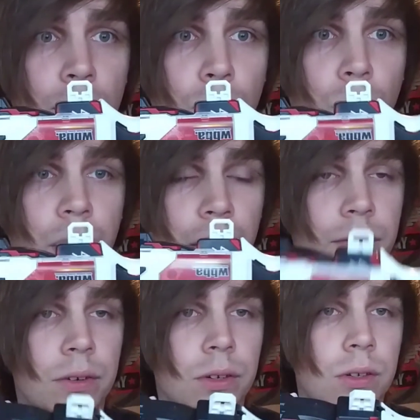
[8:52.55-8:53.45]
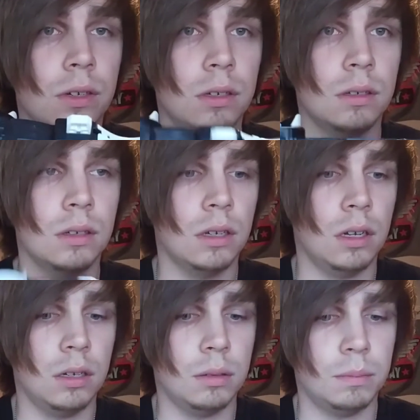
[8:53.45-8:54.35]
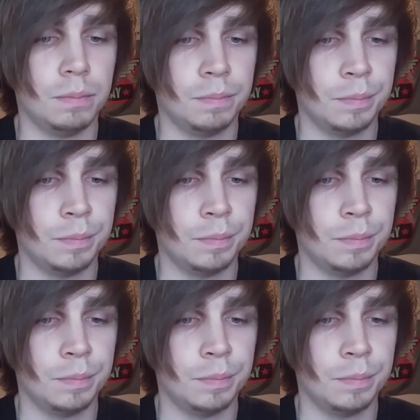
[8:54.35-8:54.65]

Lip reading: whatever type